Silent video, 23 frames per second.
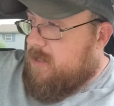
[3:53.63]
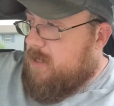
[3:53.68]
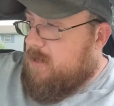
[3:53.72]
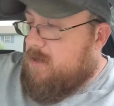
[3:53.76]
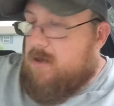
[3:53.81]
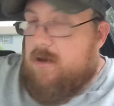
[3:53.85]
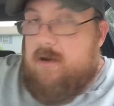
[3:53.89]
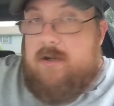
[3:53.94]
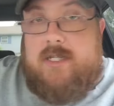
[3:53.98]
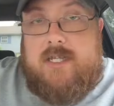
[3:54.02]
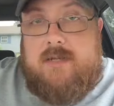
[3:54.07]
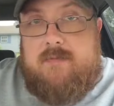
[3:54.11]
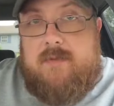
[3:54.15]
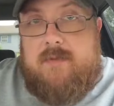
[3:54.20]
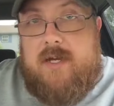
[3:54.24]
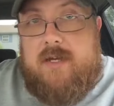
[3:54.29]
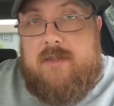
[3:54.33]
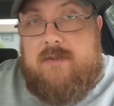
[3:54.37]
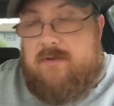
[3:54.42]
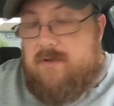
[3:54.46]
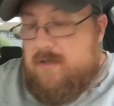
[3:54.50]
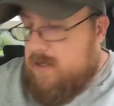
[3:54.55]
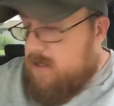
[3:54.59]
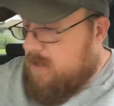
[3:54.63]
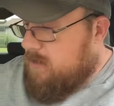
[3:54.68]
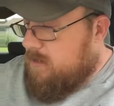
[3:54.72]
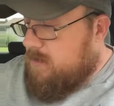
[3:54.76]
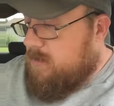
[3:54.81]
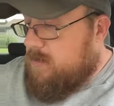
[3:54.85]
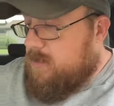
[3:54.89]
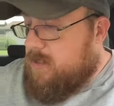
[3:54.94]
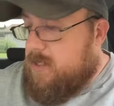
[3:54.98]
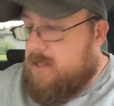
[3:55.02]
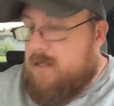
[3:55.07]
there are some other
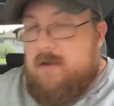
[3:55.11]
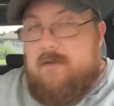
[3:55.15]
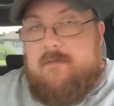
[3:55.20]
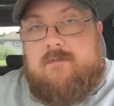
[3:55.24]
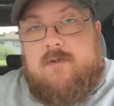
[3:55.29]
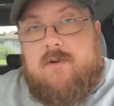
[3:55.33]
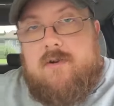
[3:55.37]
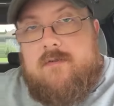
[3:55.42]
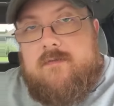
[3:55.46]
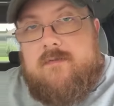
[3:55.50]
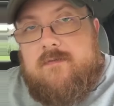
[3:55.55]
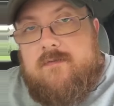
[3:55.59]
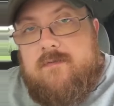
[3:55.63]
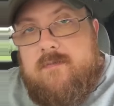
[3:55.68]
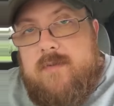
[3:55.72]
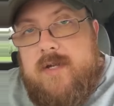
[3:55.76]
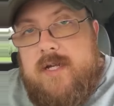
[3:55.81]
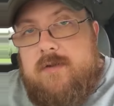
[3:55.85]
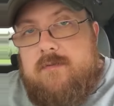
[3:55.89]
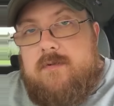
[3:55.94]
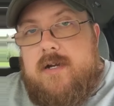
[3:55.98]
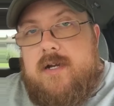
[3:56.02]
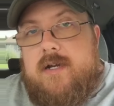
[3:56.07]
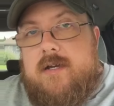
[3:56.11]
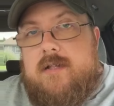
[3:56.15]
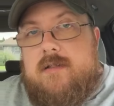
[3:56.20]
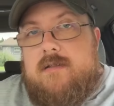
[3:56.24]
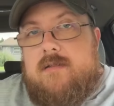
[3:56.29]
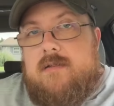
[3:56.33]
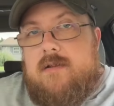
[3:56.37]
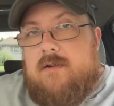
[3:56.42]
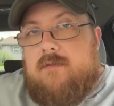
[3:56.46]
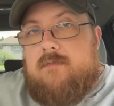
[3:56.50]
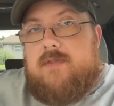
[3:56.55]
colors that have worked for me
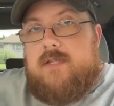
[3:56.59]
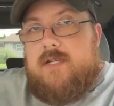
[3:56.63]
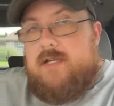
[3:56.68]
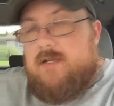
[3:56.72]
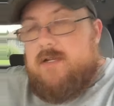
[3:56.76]
well over the